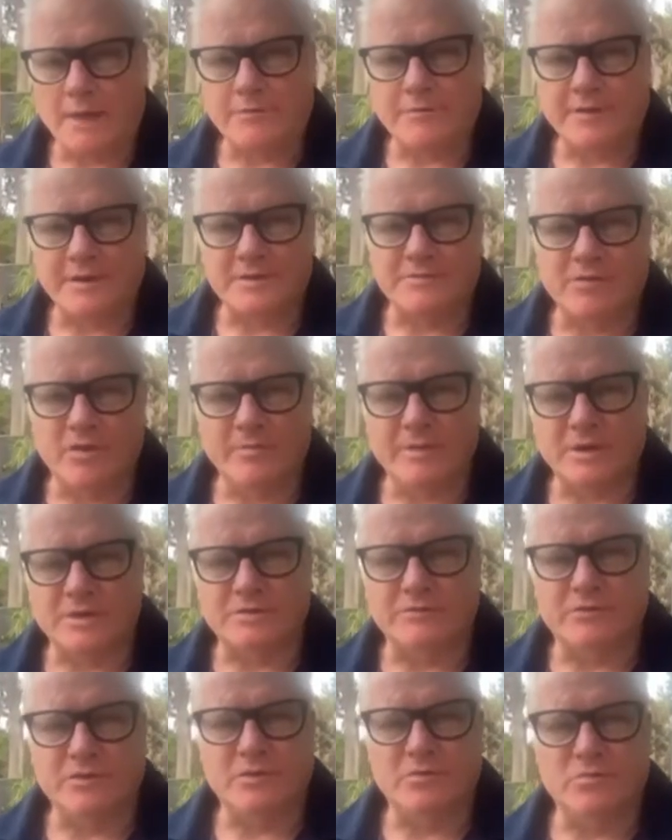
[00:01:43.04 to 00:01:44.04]
Thanks very much
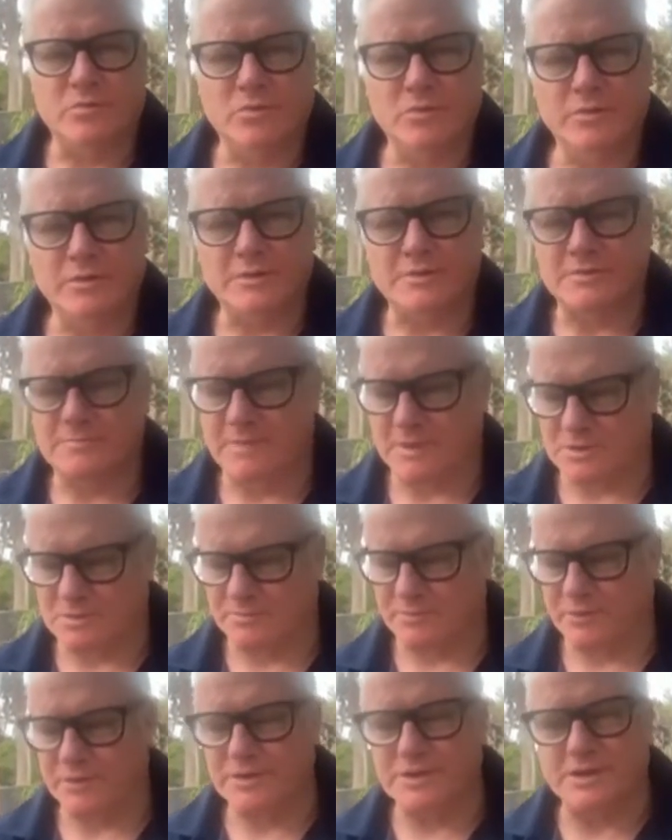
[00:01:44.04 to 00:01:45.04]
for the award. It's much
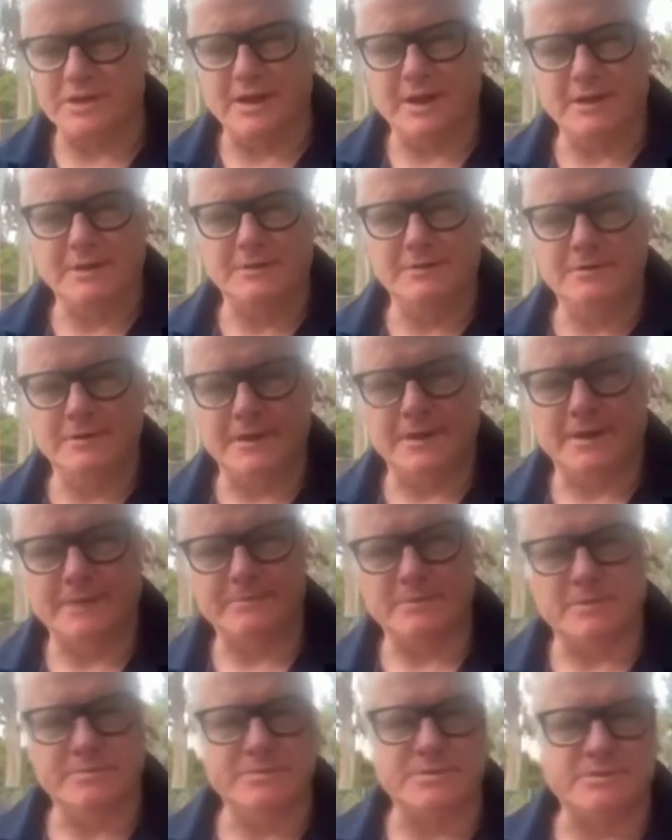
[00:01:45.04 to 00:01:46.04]

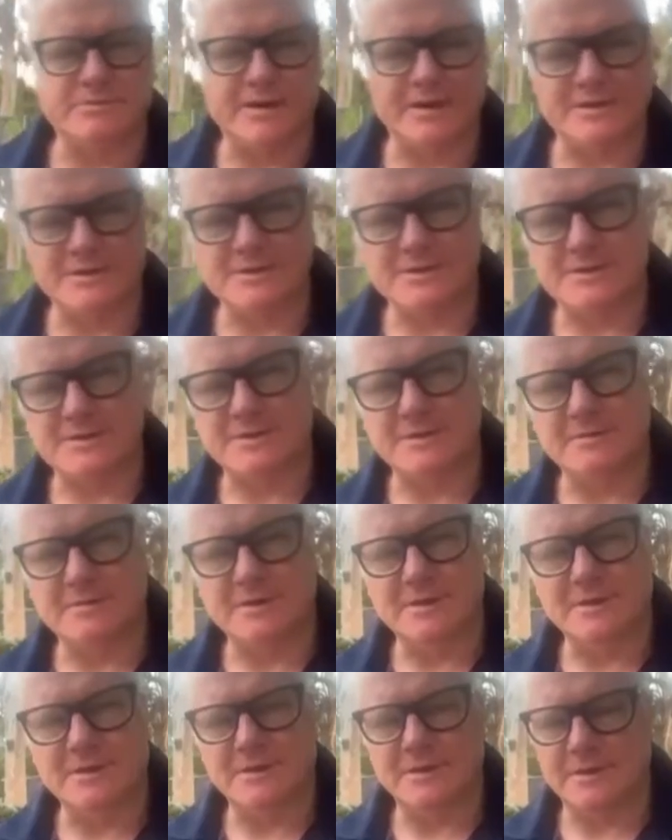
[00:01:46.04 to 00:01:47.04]
appreciated. Commiserations to
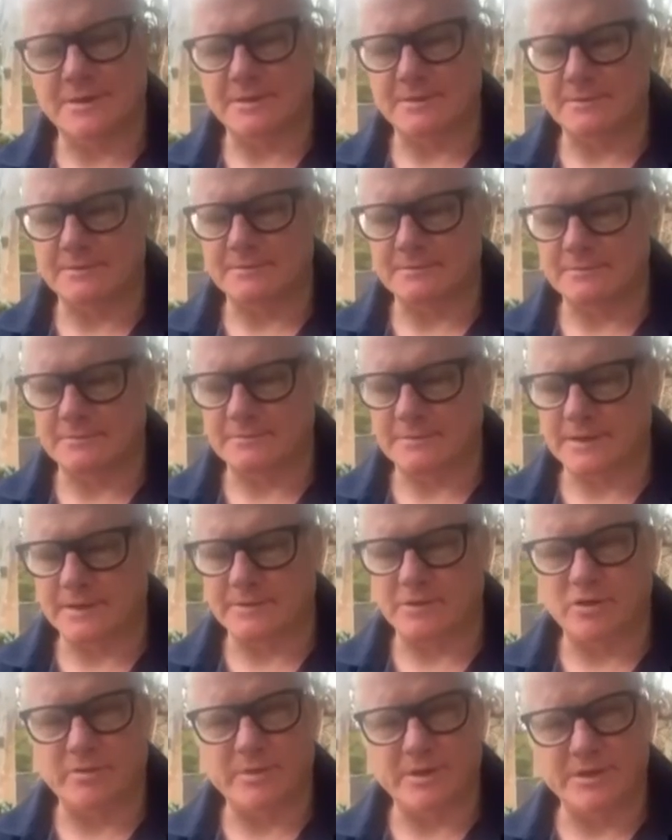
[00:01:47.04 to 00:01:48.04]
the
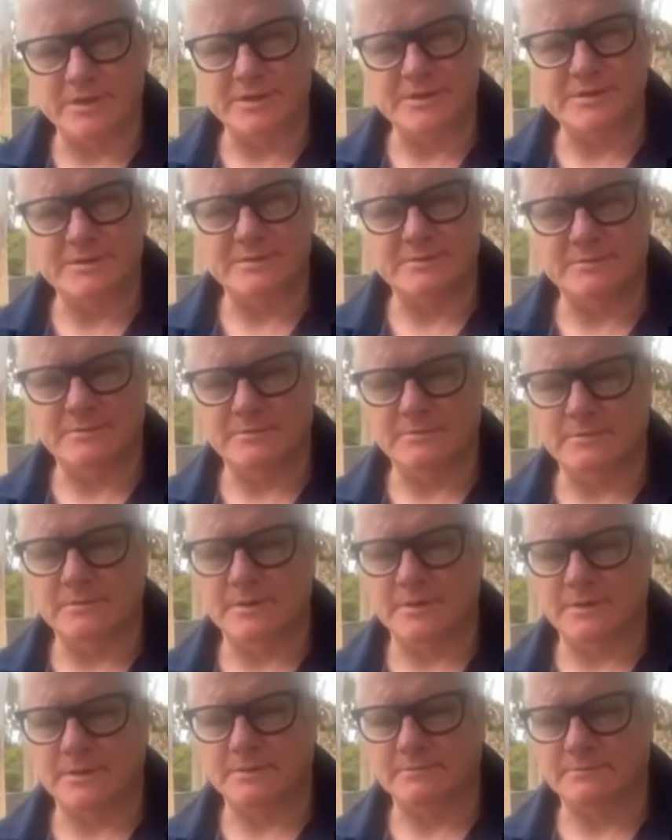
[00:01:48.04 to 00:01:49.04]
other nominees.
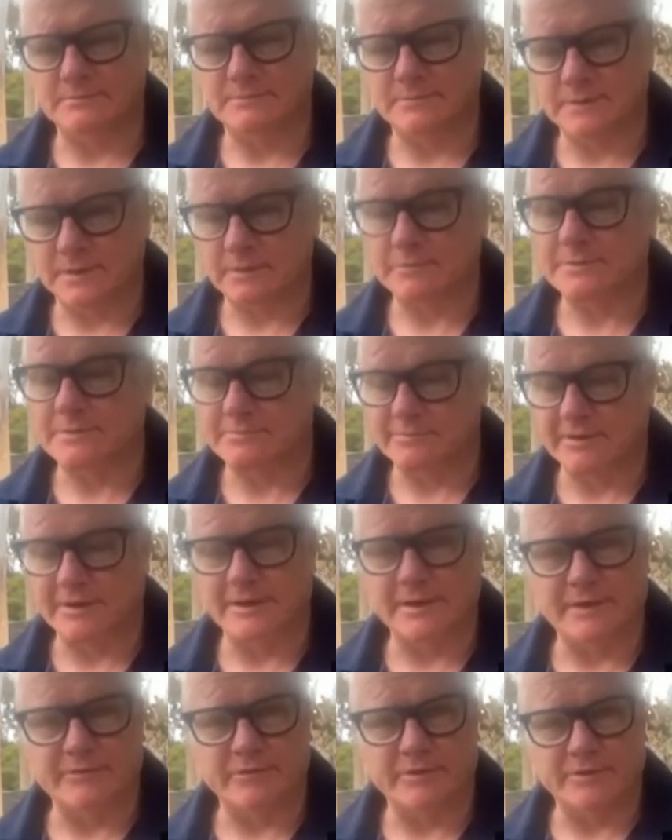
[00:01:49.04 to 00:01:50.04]
It was
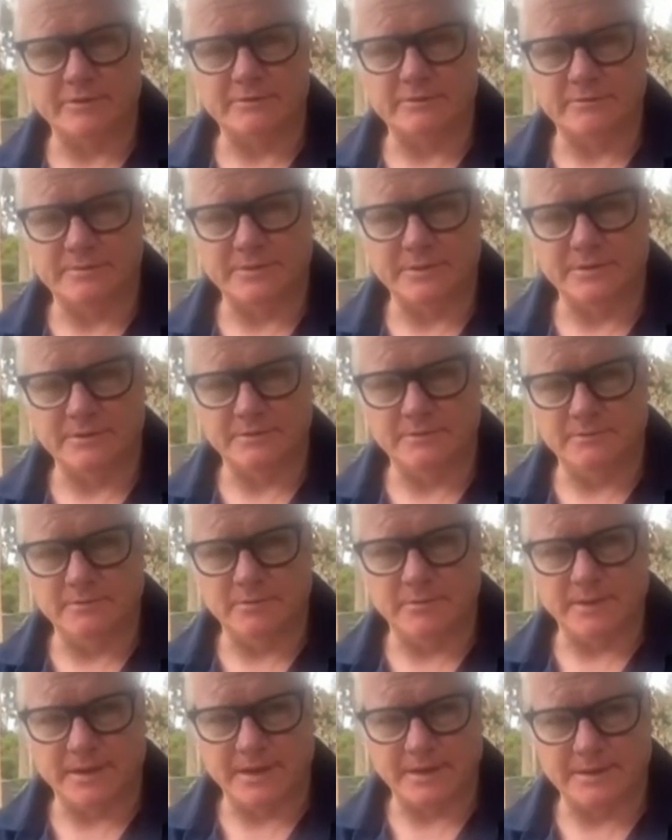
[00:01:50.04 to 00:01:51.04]
really lovely to be
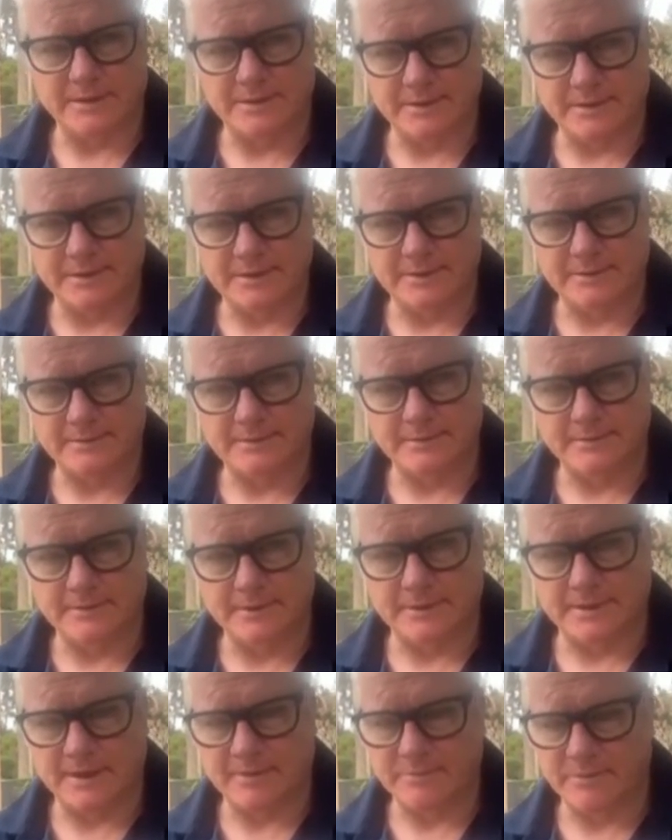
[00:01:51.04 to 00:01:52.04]
nominated in your
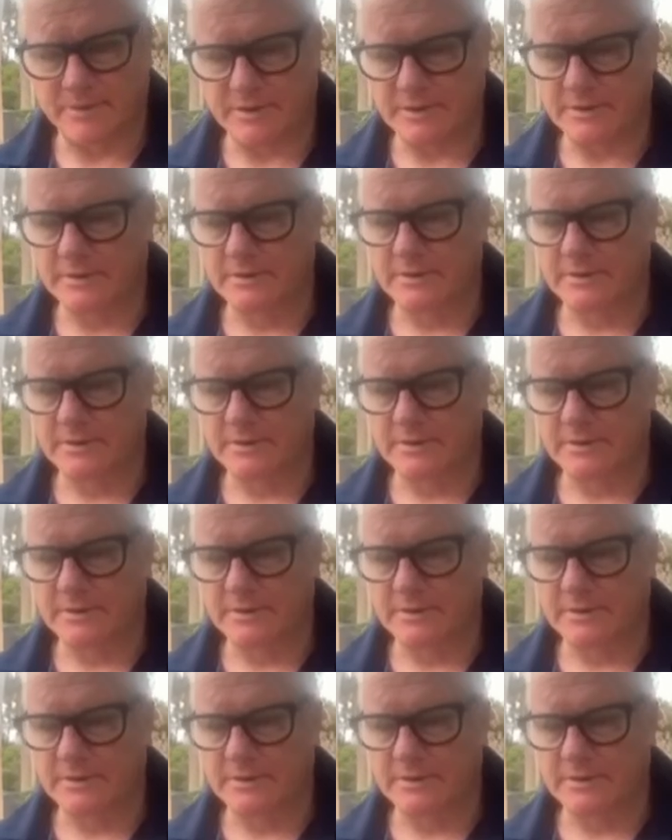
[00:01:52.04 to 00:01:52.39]
company.